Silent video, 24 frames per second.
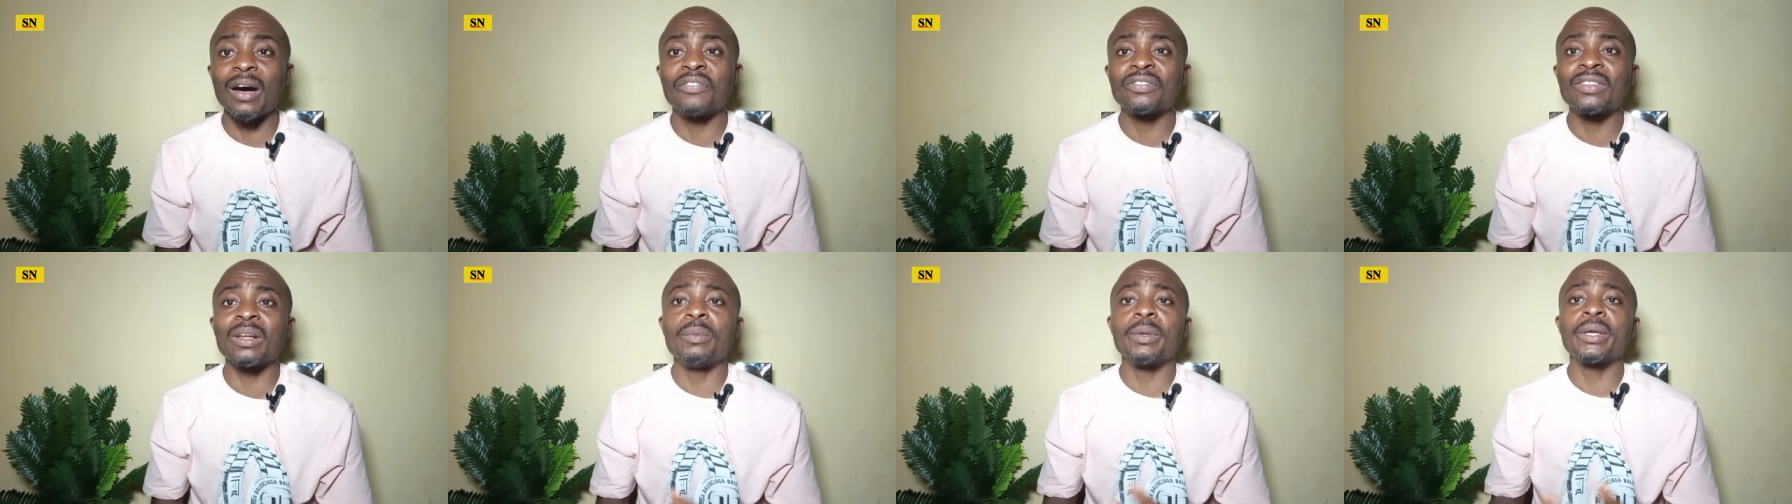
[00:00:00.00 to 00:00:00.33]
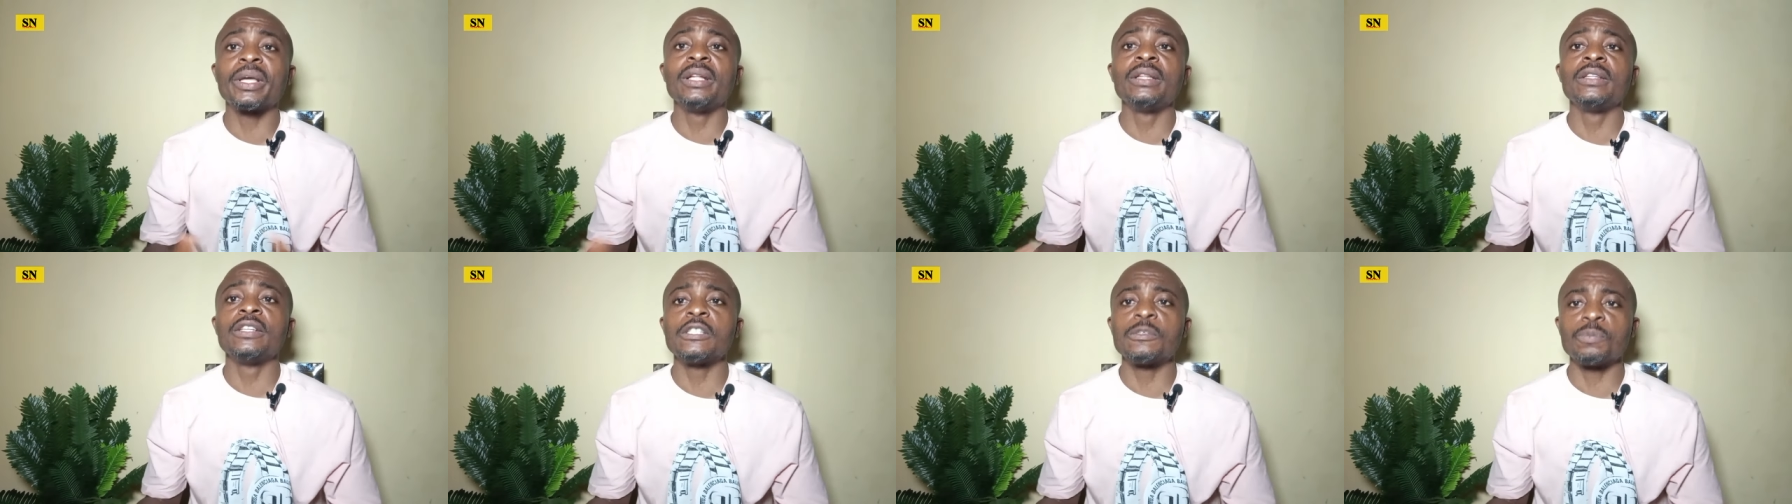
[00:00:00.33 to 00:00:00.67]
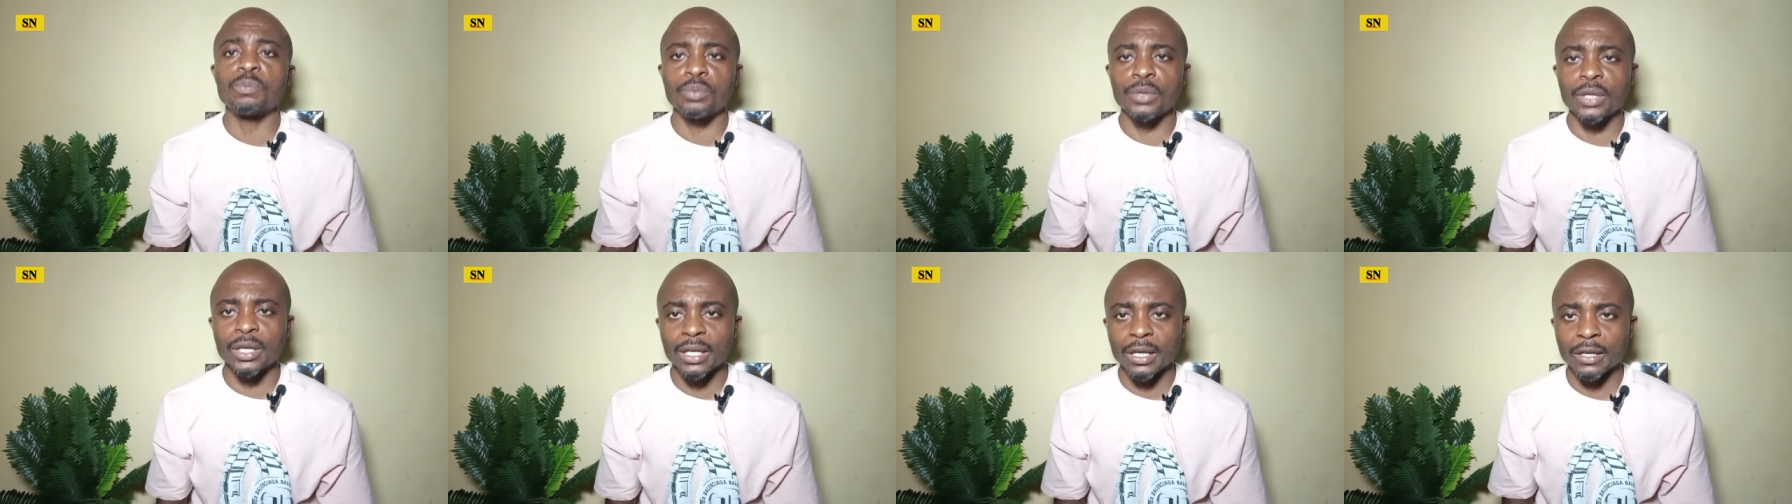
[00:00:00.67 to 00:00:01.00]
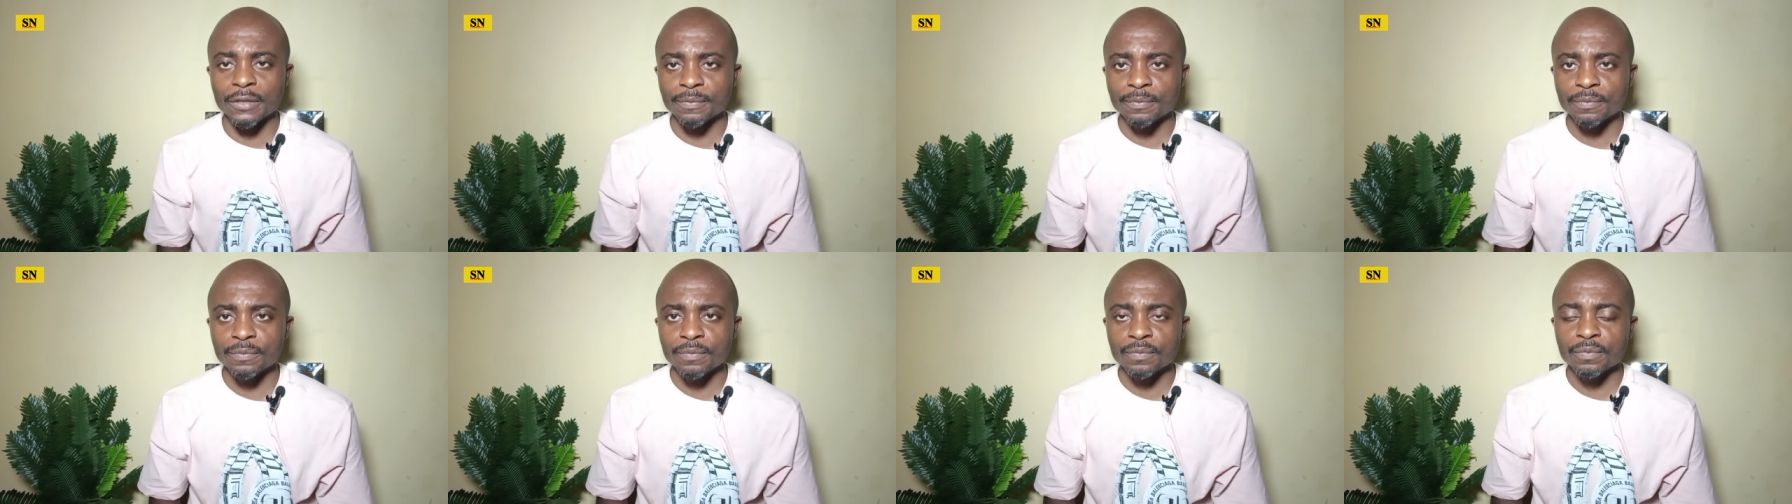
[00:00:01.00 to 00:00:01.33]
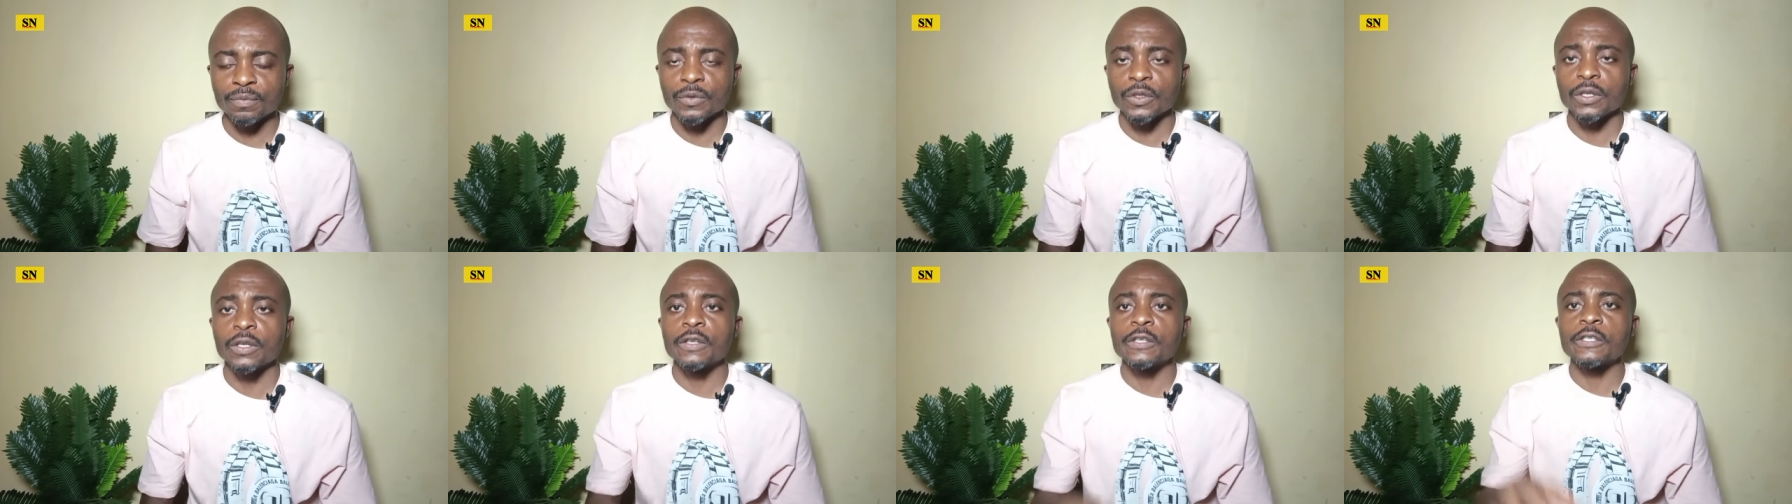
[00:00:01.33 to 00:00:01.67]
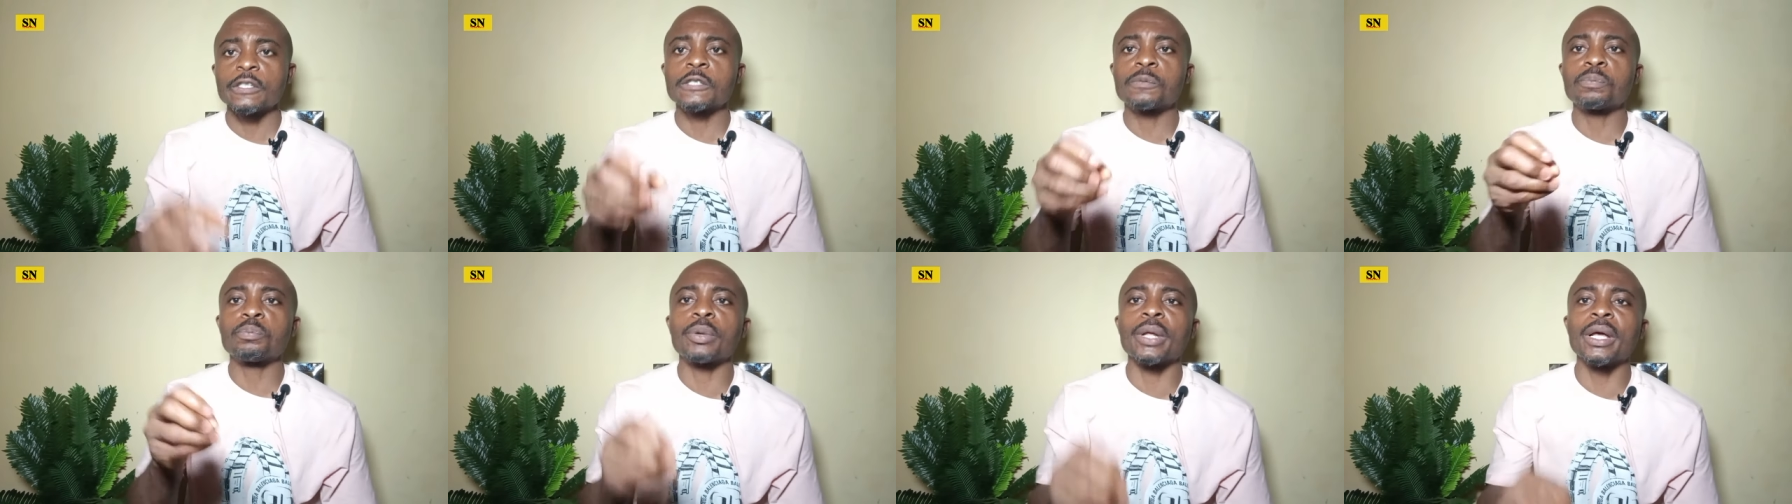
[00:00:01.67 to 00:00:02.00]
after making this prayer,
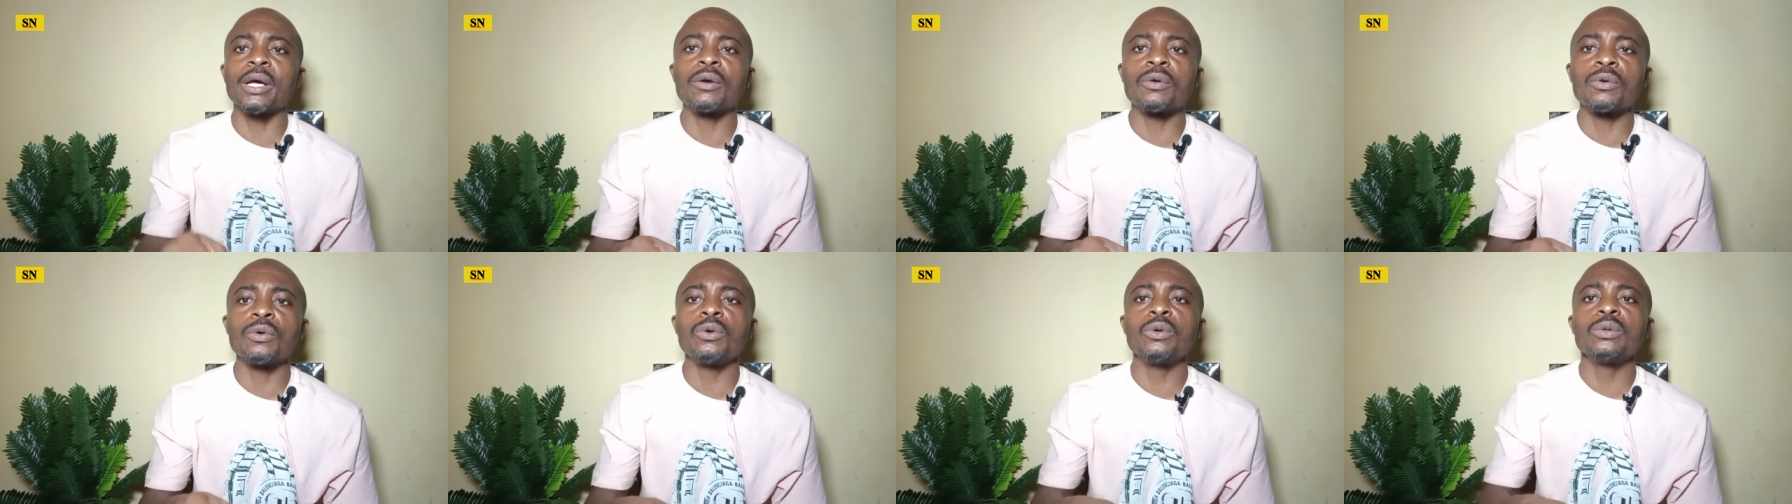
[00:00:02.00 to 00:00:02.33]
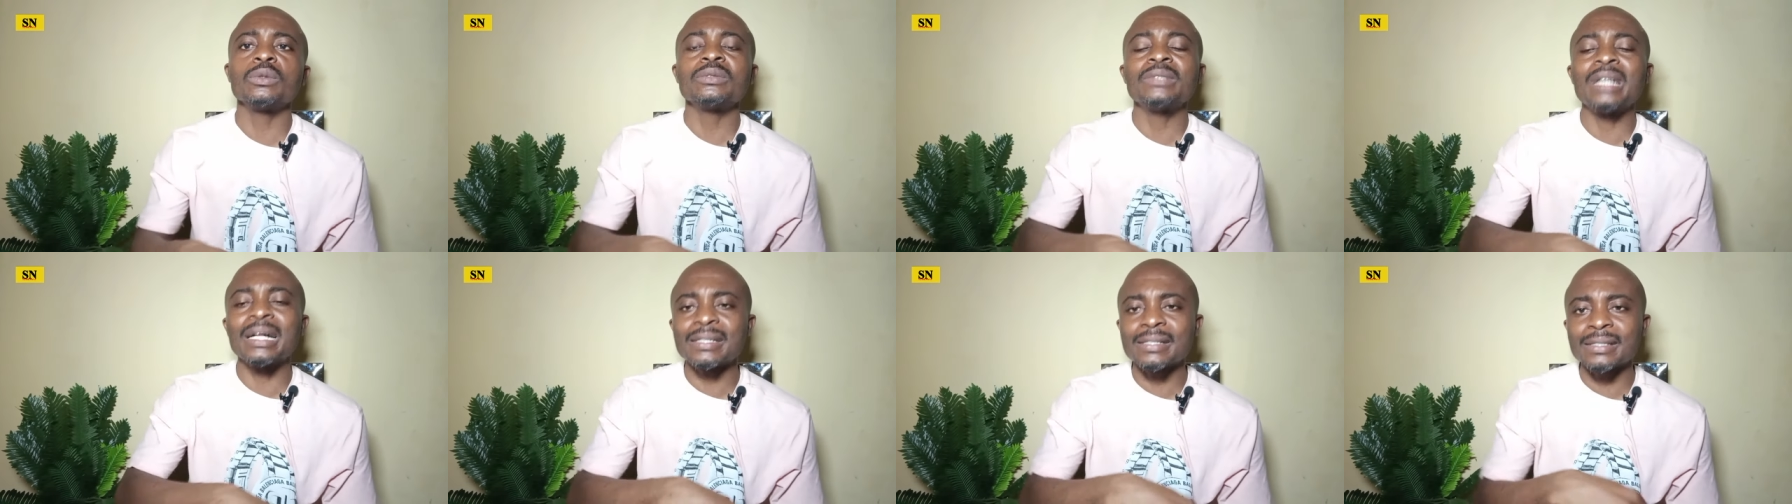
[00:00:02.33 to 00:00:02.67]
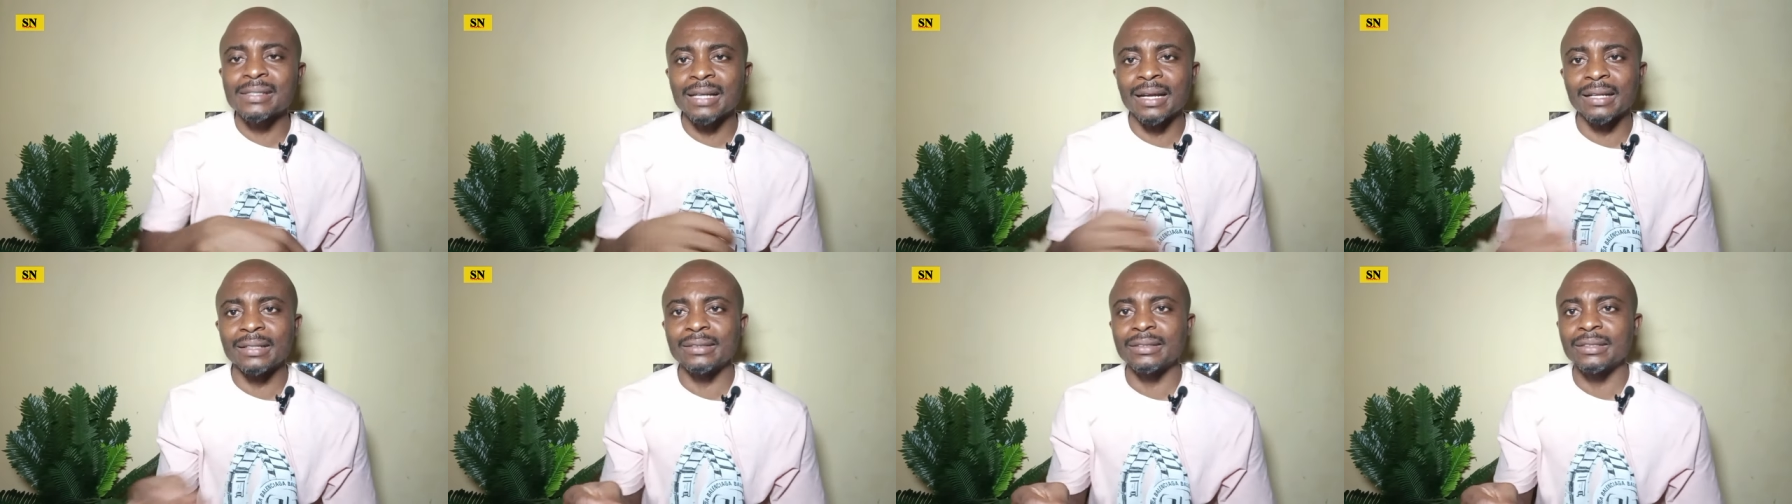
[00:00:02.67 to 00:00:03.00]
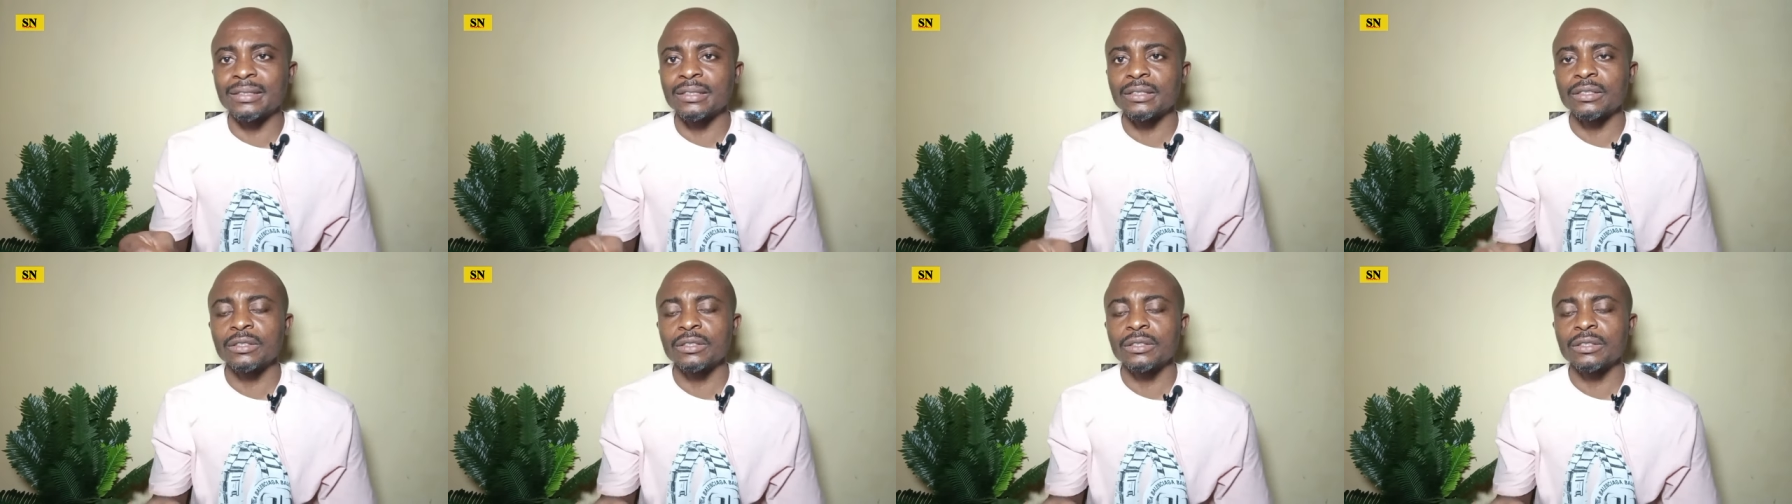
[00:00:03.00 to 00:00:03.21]
sprinkle that sand